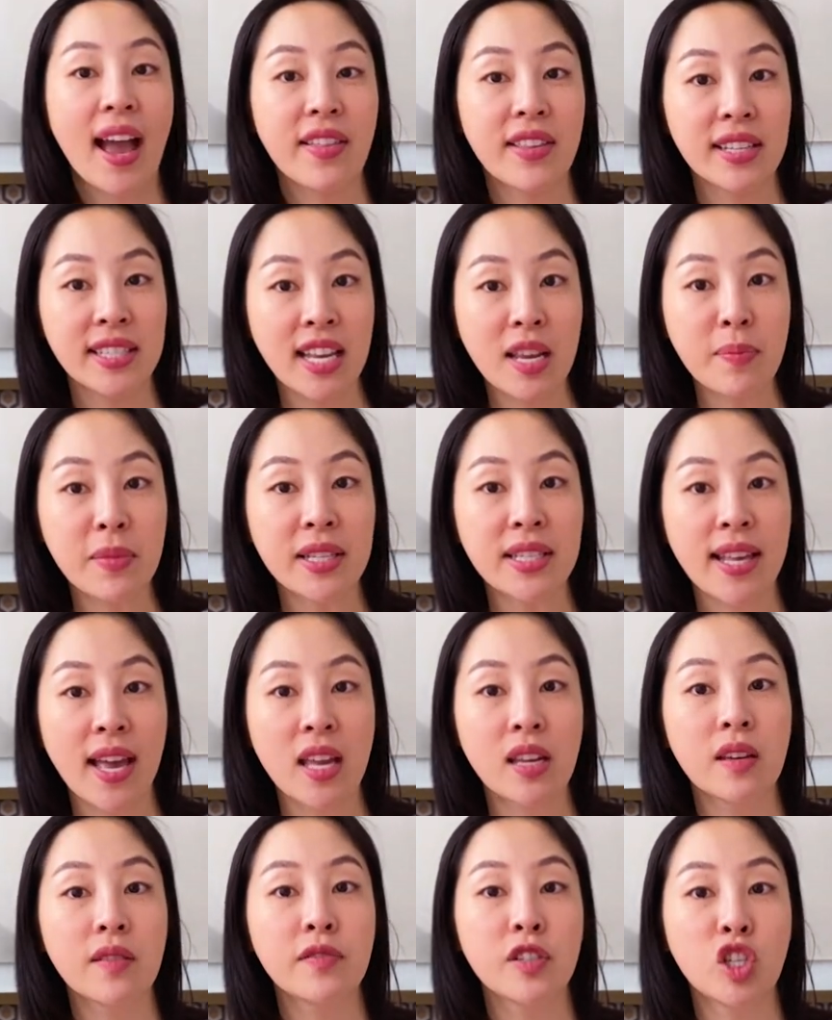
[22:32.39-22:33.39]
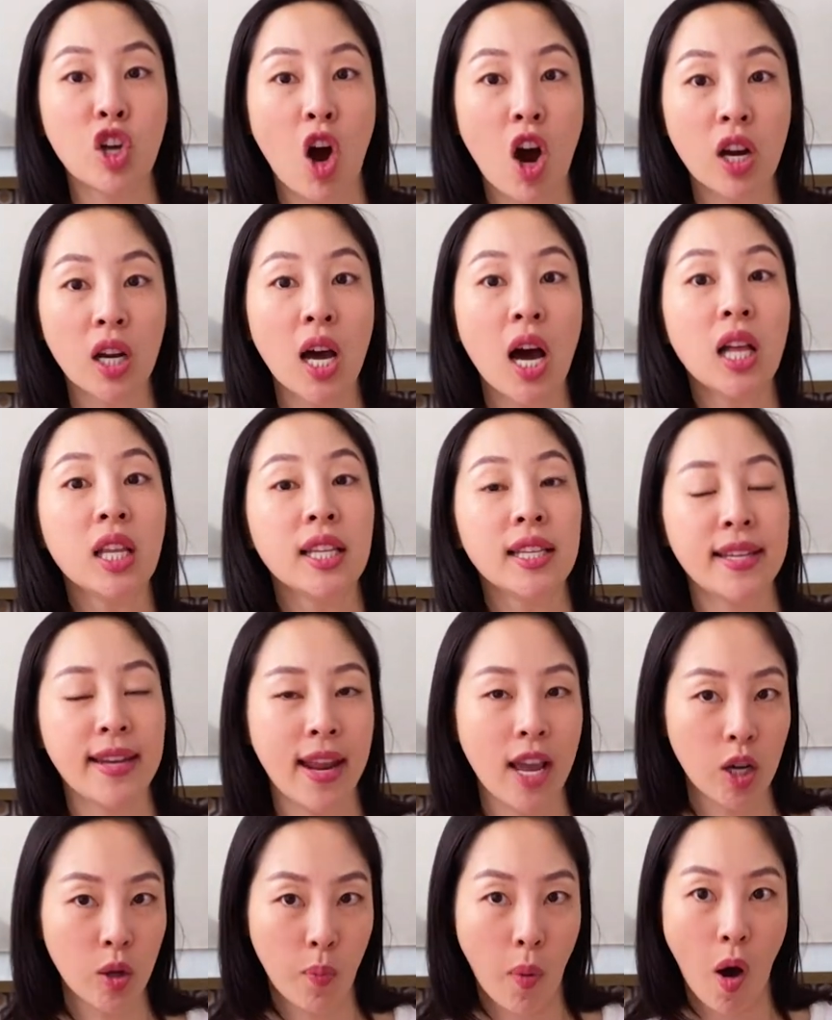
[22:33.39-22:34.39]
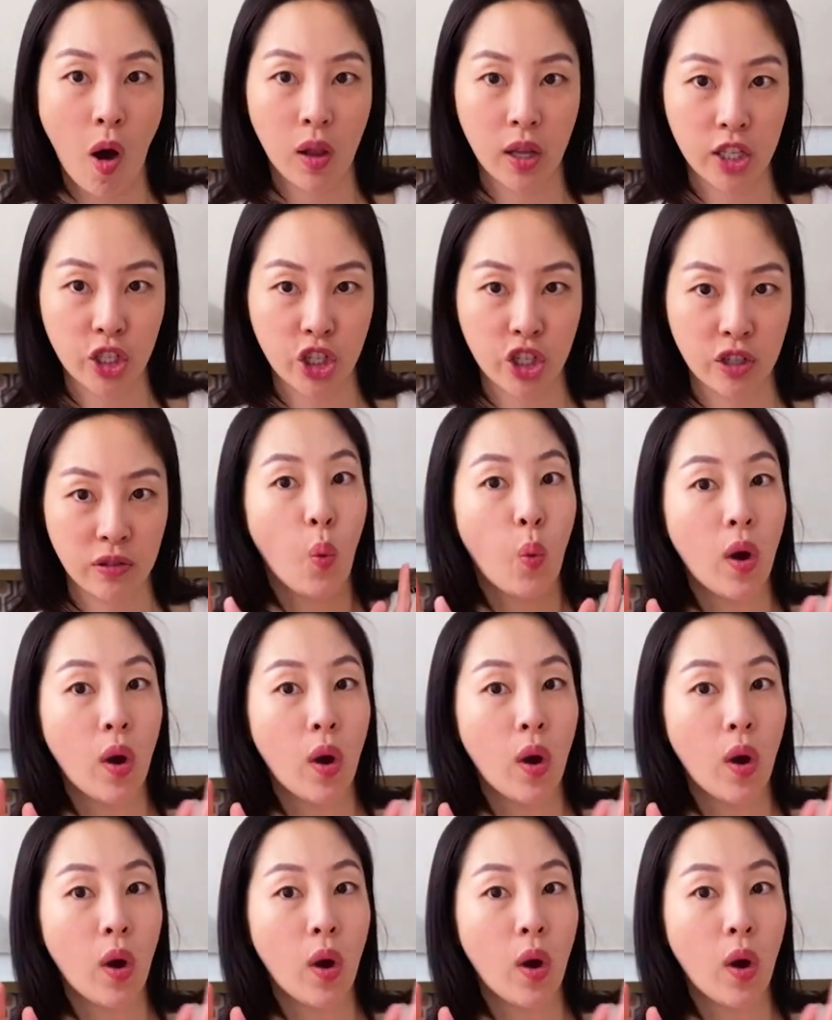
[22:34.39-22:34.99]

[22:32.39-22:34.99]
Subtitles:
And the same is said of dark colored nail polish.